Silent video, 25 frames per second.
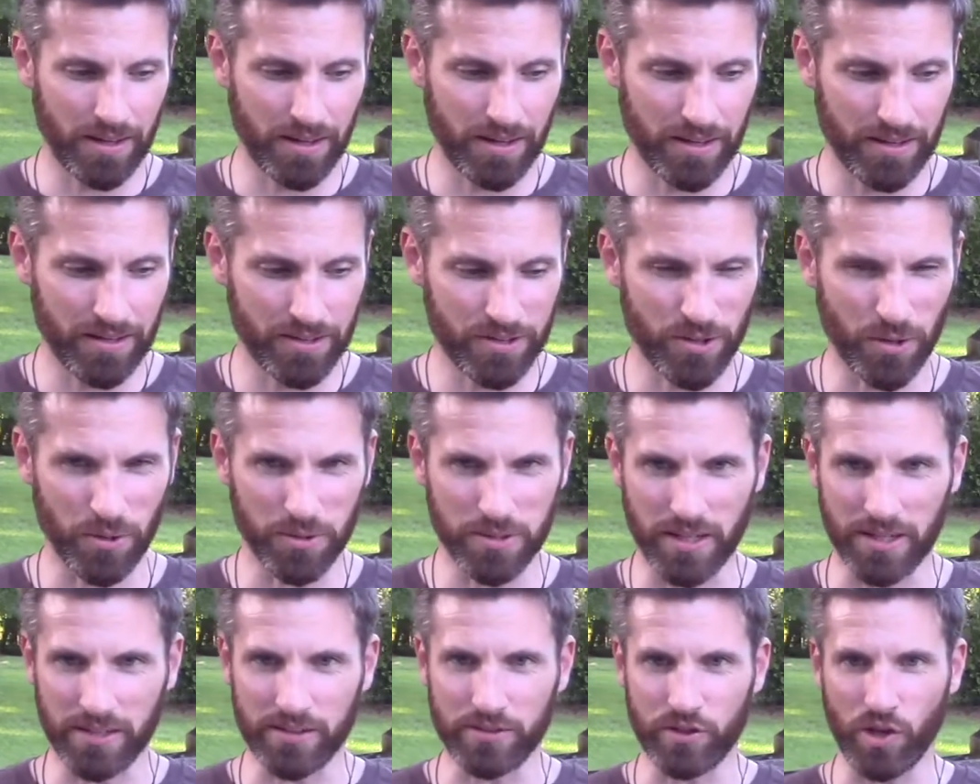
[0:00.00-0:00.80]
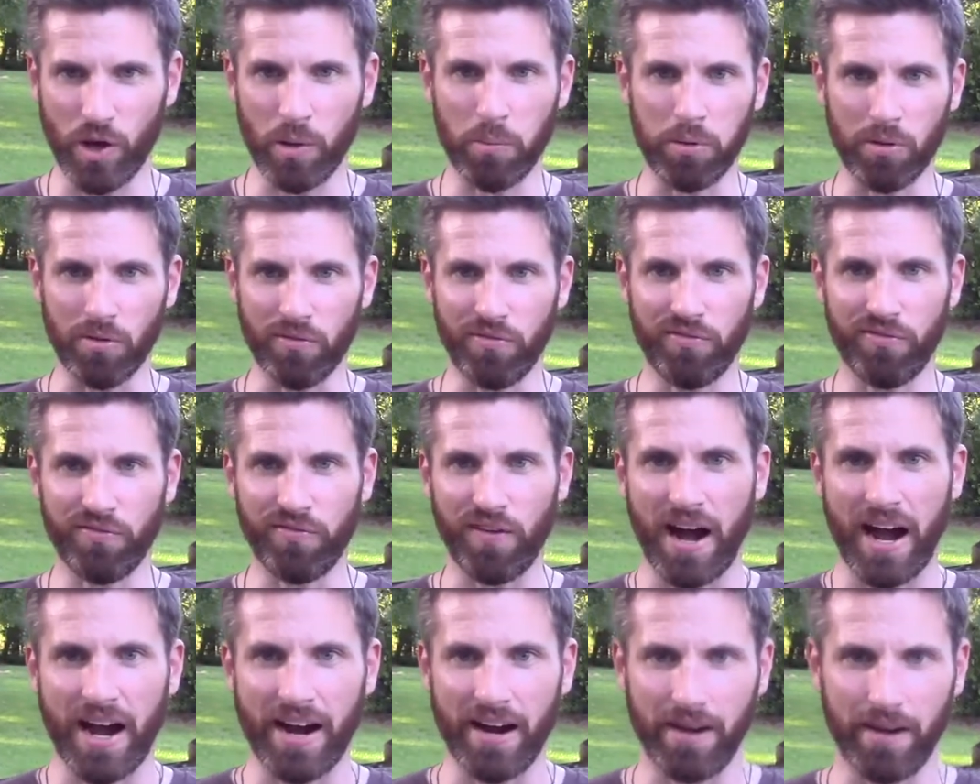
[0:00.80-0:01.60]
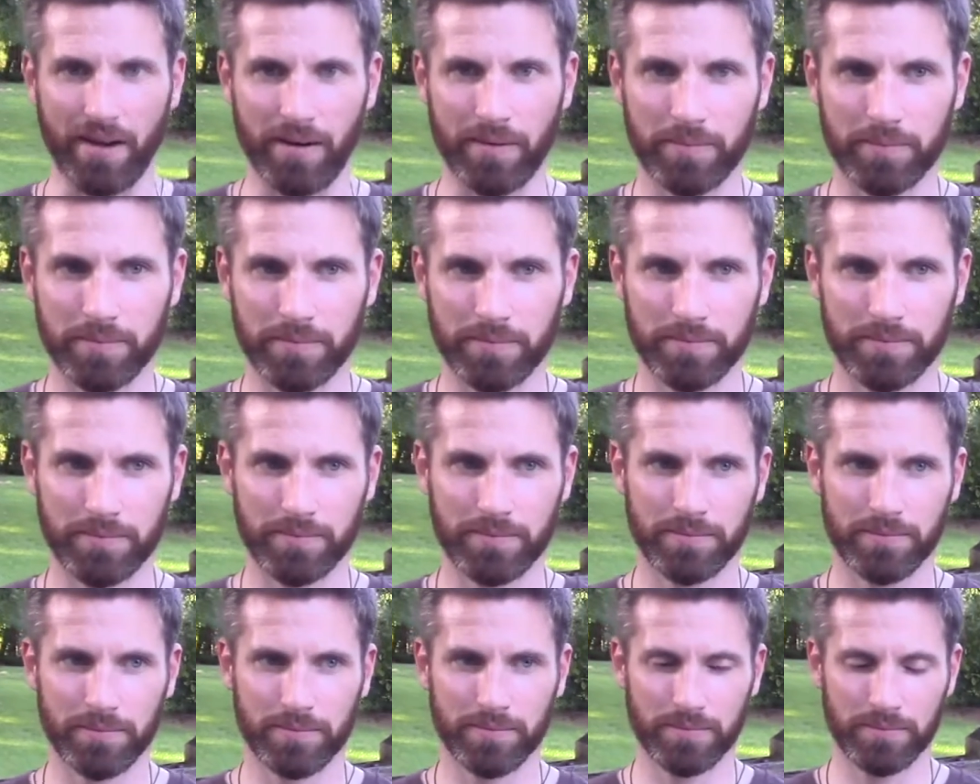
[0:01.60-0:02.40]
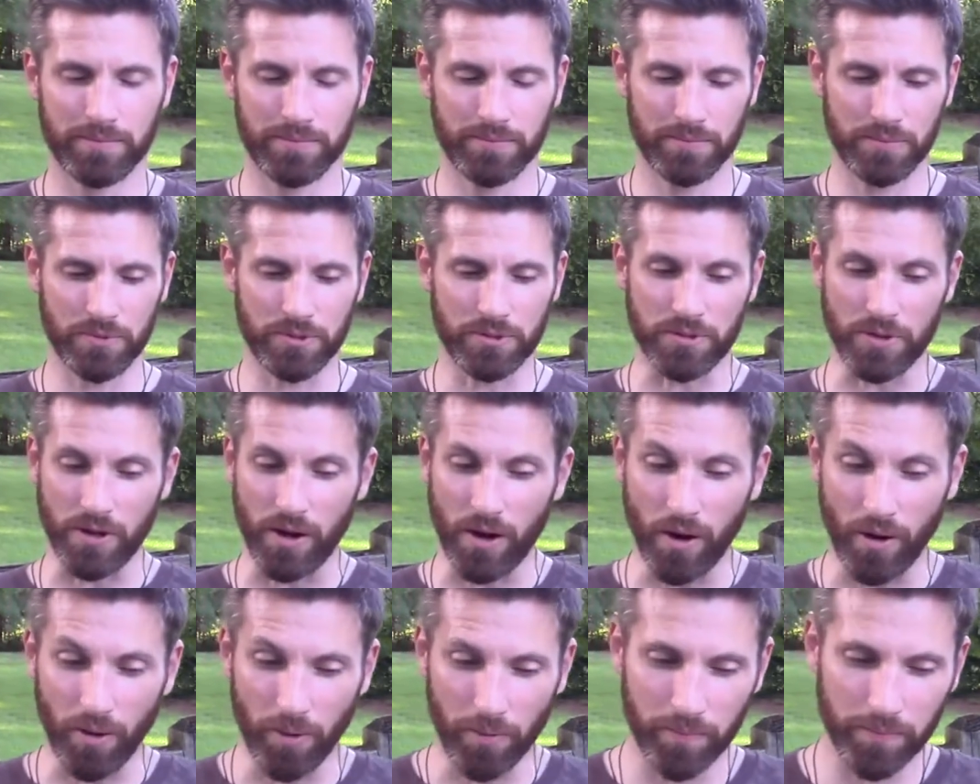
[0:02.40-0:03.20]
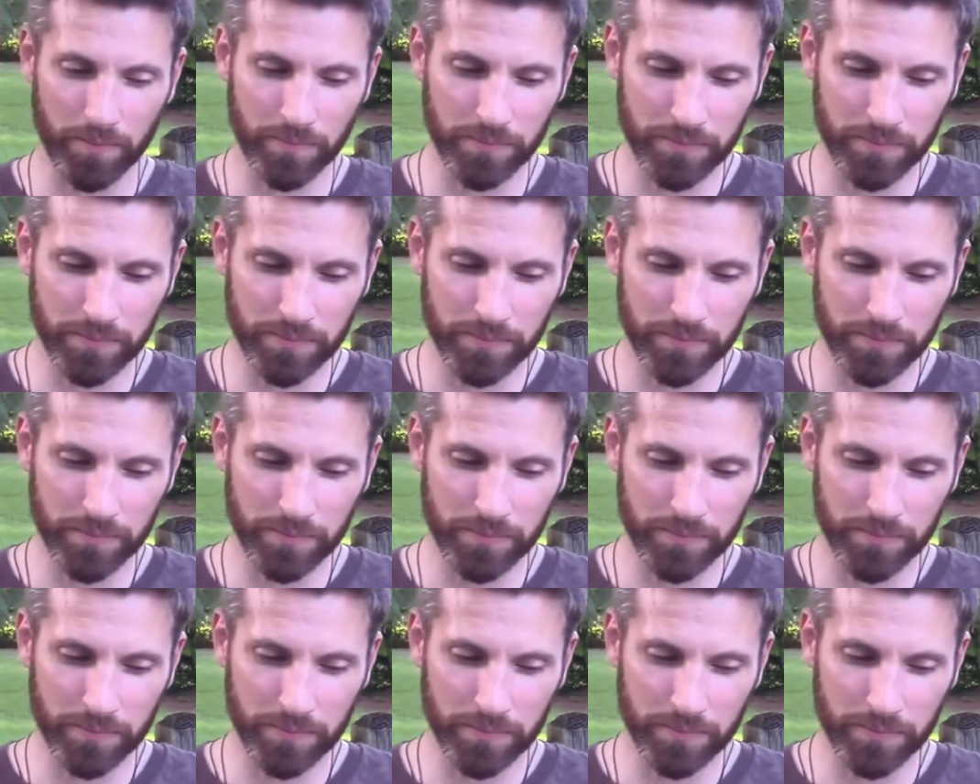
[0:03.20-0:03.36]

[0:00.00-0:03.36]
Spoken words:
So it's like double fire. So